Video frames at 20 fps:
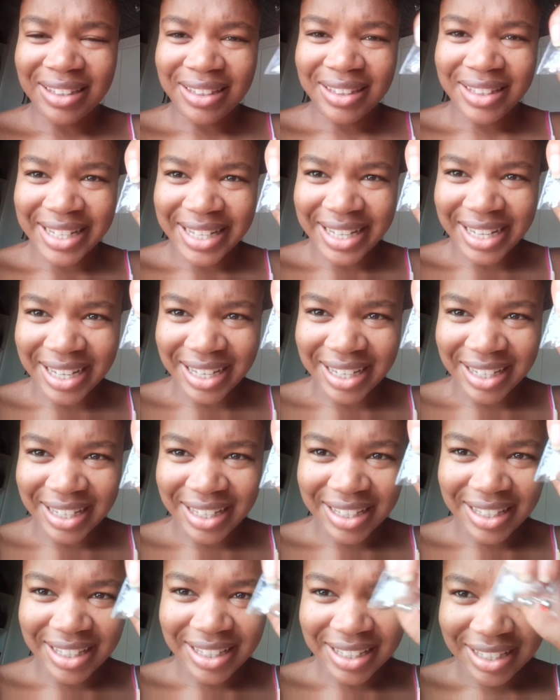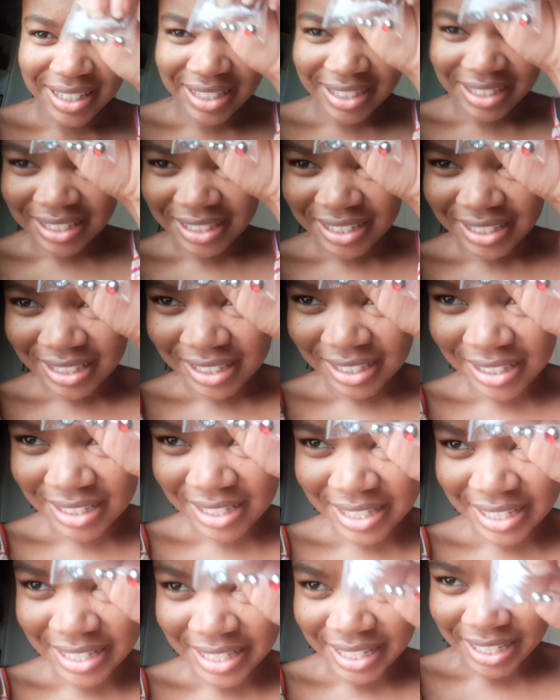Clear, it's
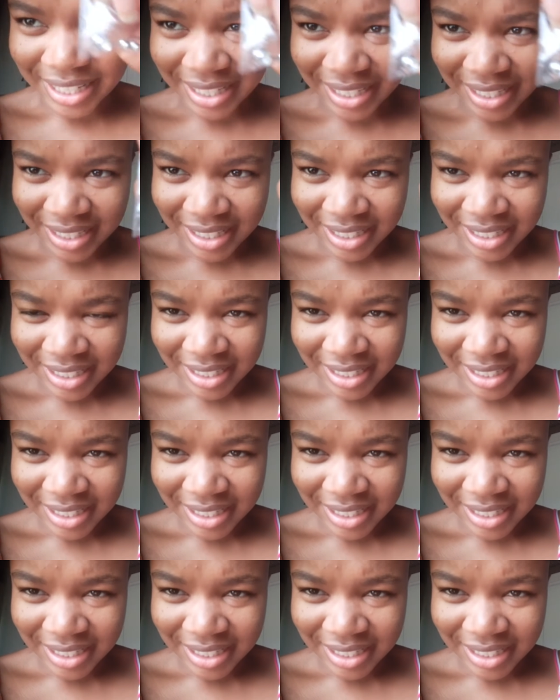clear.